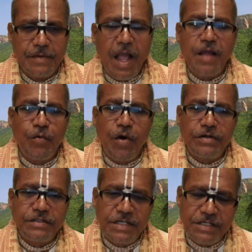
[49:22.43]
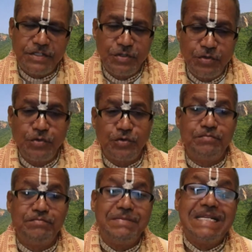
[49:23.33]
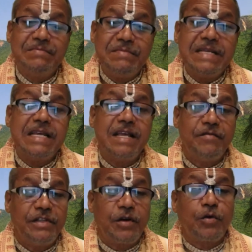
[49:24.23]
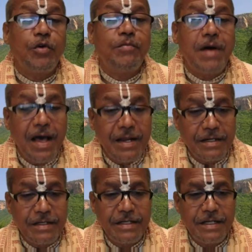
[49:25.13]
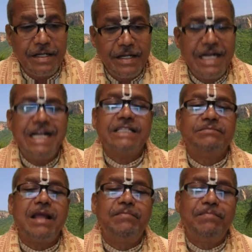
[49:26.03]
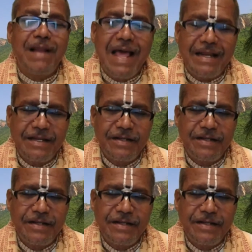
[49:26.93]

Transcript: I wanted you to beat me with a crowbar. It is my plan.